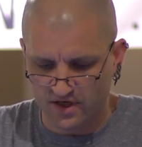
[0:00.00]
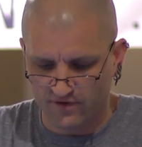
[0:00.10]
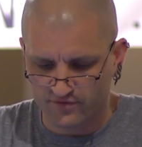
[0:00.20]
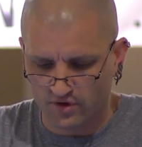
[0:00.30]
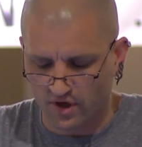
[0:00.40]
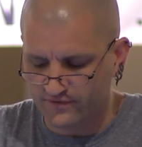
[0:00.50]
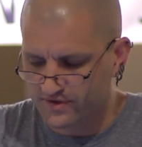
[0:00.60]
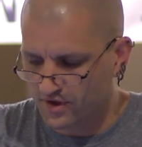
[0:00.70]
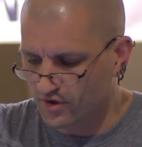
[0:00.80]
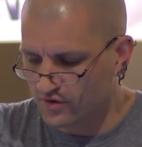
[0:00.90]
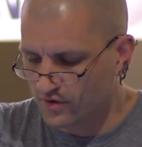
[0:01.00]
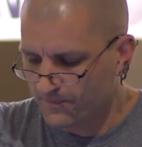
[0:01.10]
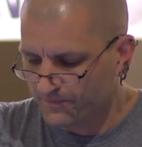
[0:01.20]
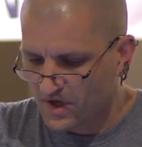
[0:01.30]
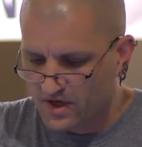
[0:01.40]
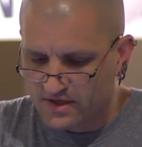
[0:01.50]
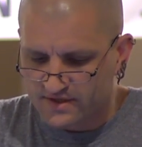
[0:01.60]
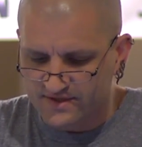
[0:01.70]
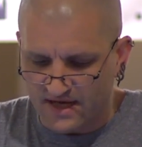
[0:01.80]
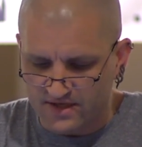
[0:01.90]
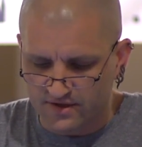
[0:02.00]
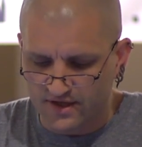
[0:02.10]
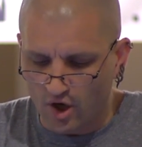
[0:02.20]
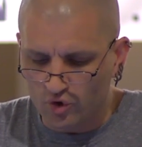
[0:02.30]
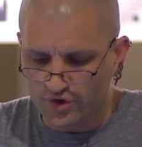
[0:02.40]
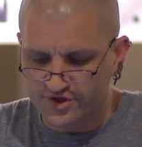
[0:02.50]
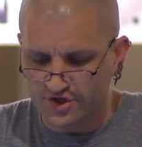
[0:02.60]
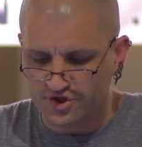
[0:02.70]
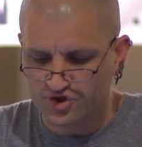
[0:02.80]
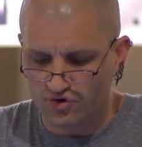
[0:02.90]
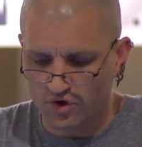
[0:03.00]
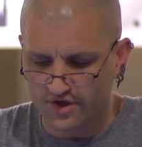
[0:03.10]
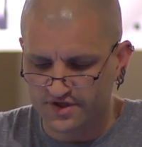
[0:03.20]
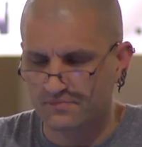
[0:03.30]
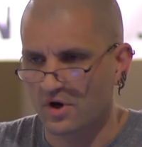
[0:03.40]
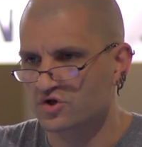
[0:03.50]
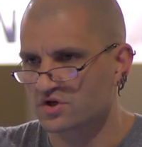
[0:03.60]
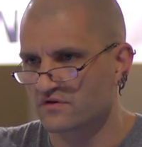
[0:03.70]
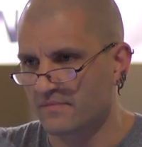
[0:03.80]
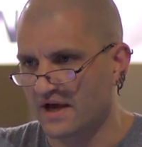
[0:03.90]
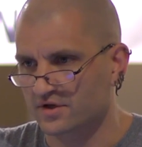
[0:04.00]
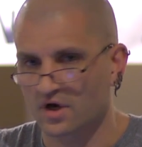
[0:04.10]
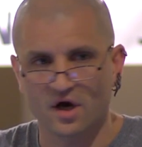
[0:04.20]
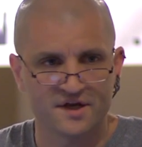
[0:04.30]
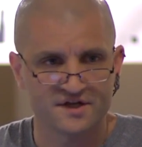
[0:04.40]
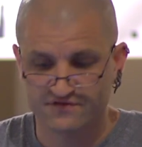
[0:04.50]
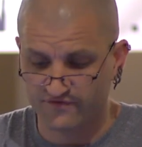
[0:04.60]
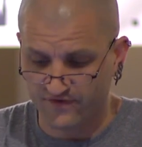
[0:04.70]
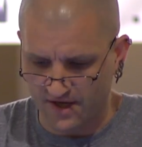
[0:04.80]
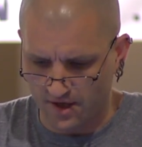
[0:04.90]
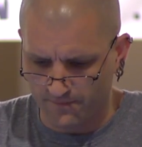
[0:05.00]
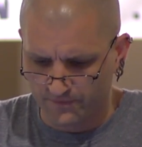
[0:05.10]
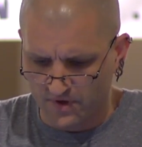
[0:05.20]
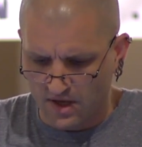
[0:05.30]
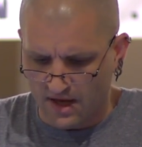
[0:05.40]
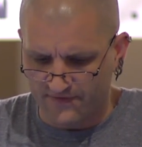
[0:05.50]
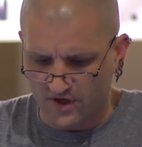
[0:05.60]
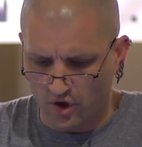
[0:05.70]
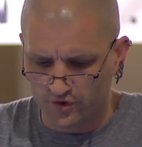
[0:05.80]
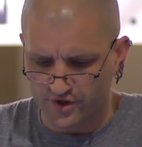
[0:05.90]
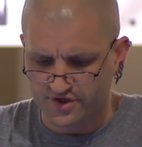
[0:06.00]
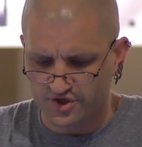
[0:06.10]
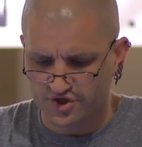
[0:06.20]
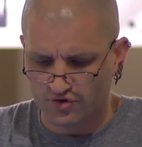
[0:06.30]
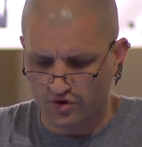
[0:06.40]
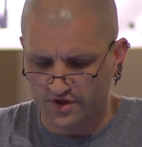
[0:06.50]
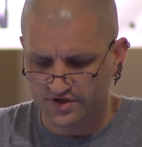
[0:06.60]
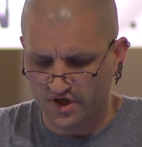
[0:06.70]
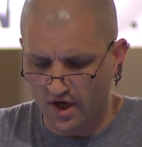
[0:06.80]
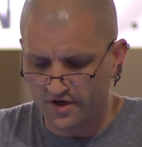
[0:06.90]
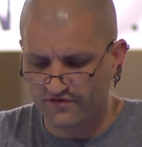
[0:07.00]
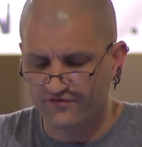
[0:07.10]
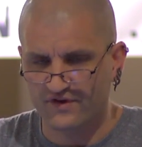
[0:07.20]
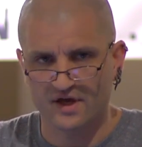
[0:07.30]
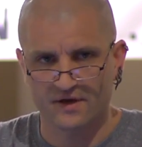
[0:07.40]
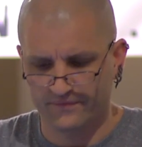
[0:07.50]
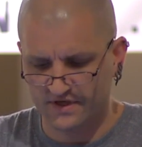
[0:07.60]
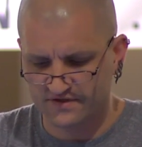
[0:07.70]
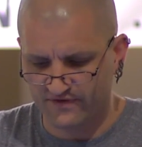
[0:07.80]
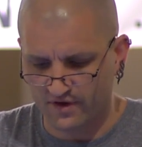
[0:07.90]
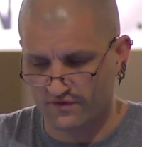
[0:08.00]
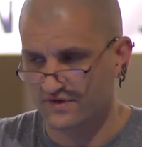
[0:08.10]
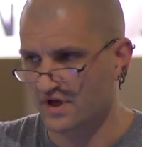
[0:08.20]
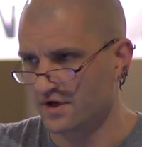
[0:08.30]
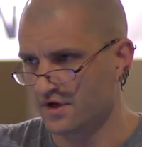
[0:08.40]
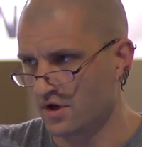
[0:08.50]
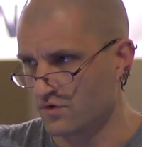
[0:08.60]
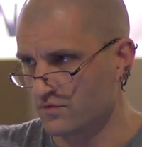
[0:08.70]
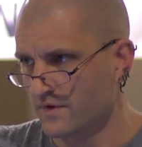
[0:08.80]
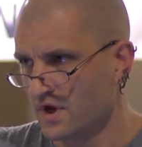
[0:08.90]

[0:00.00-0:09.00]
Lovecraft, who said, "The oldest and strongest emotion of mankind is fear. And the oldest and strongest kind of fear is fear of the unknown."